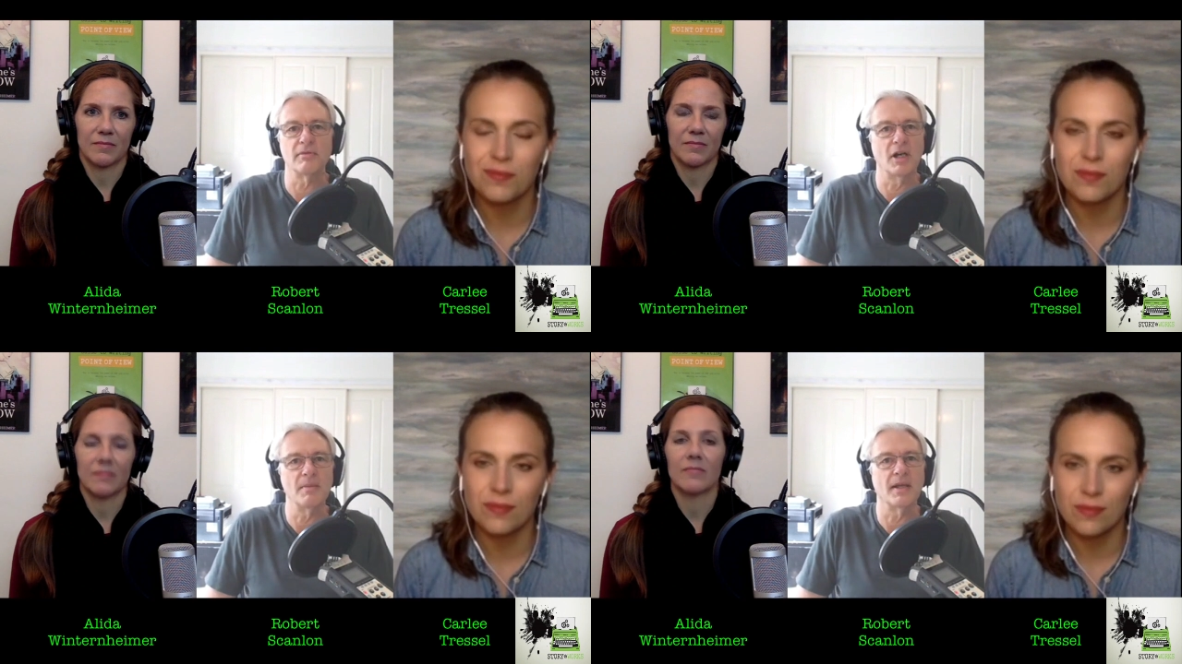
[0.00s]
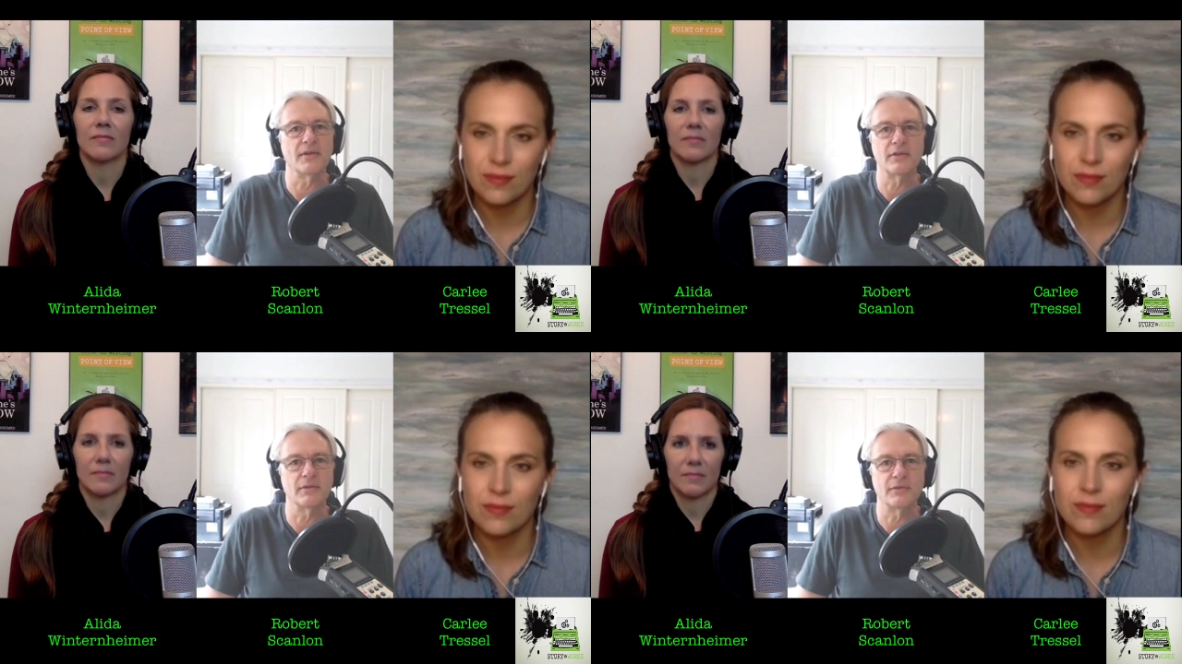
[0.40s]
Speaker 1: hot
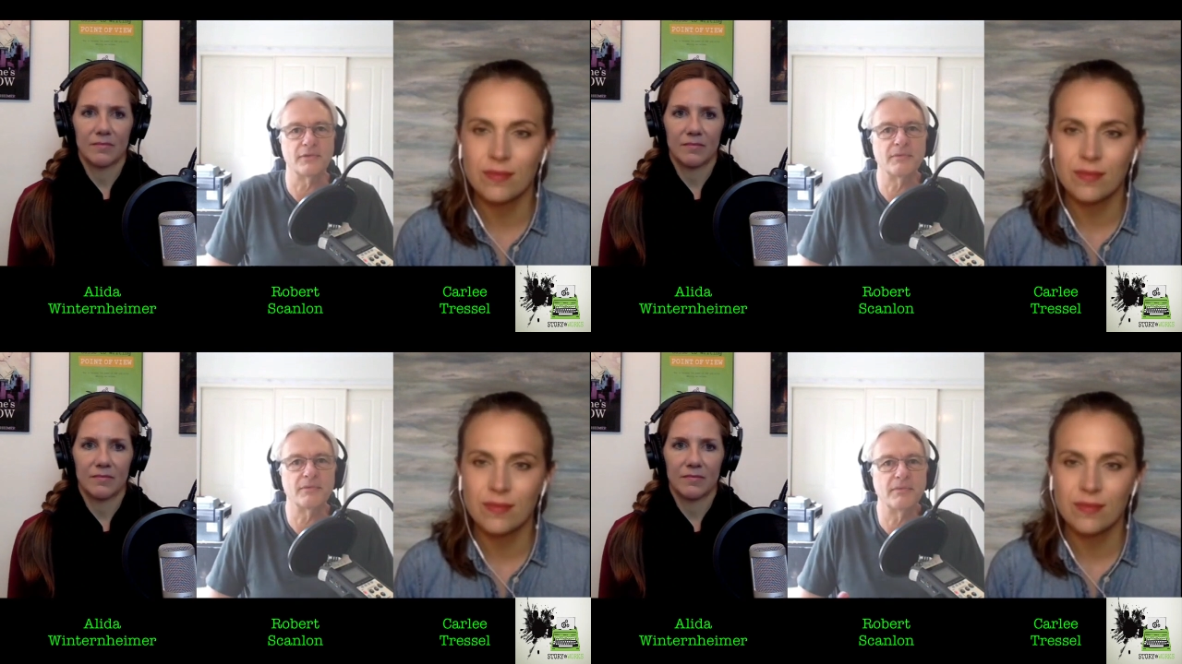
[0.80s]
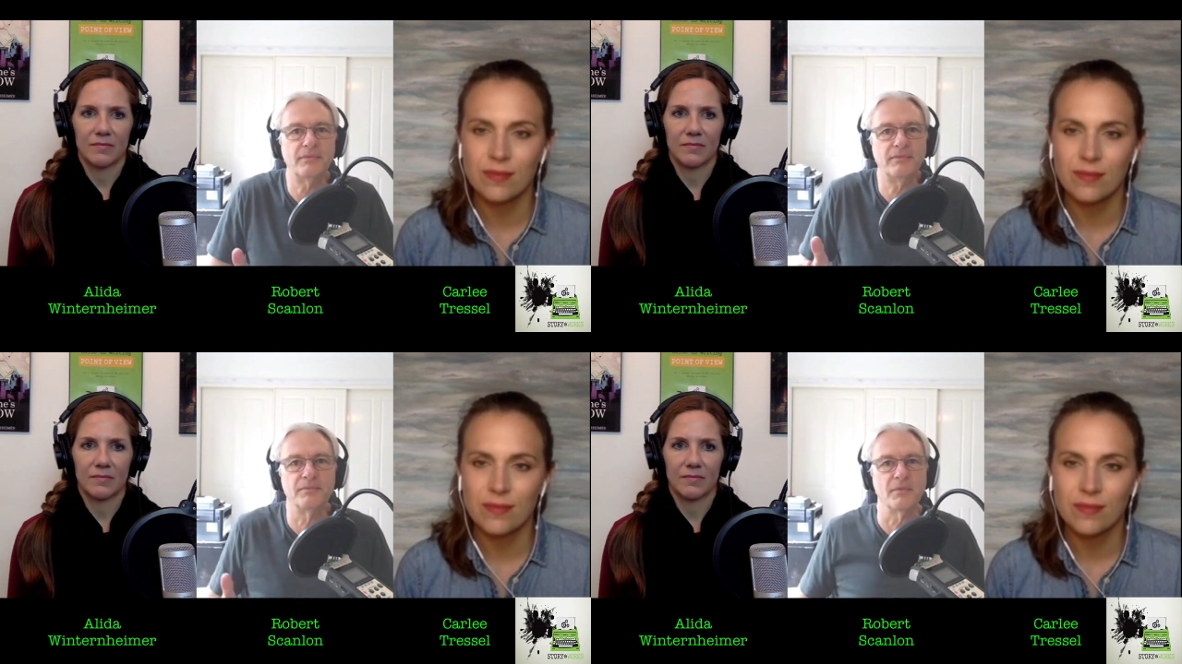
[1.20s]
romance of
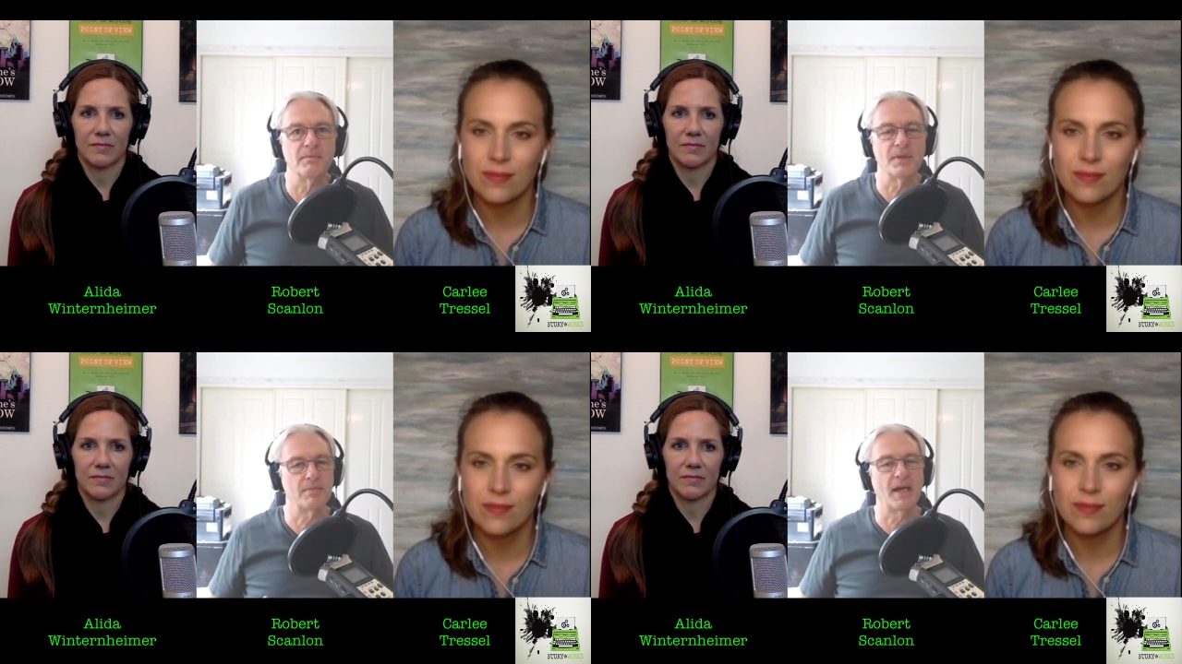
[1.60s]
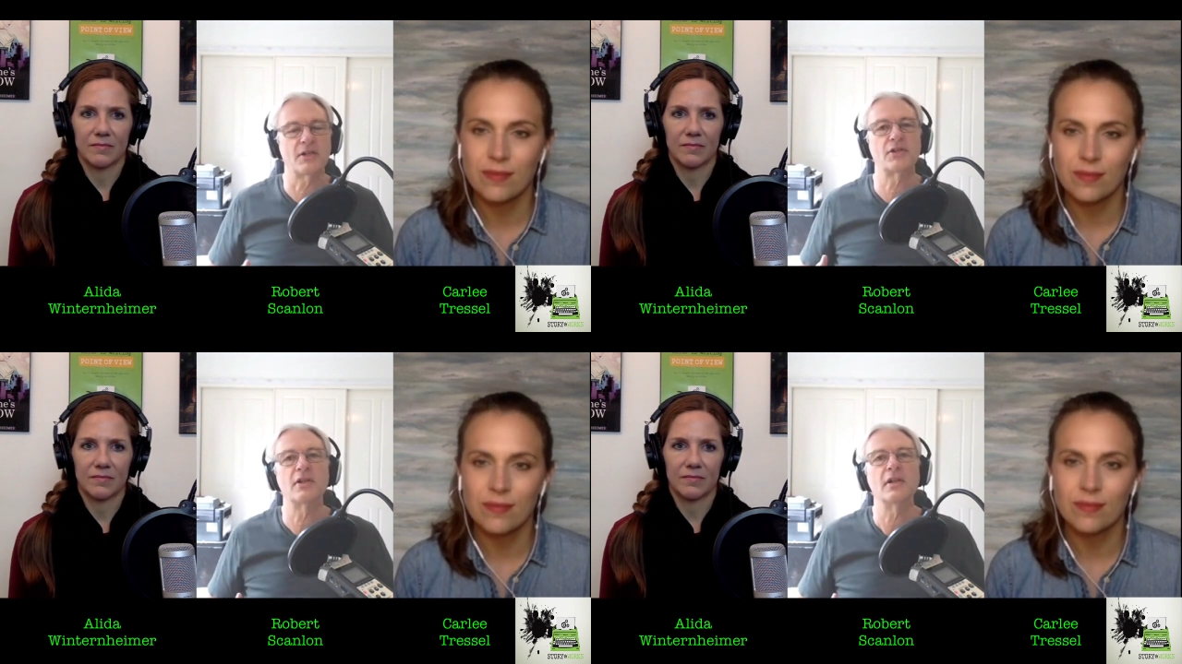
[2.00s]

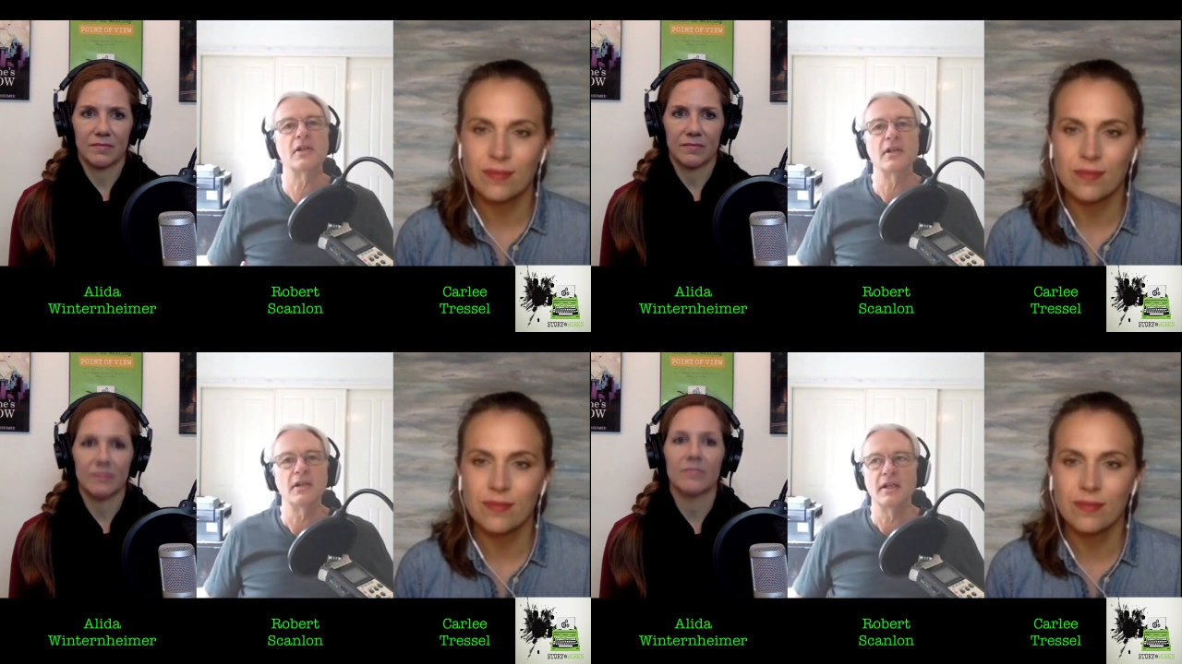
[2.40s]
mismatched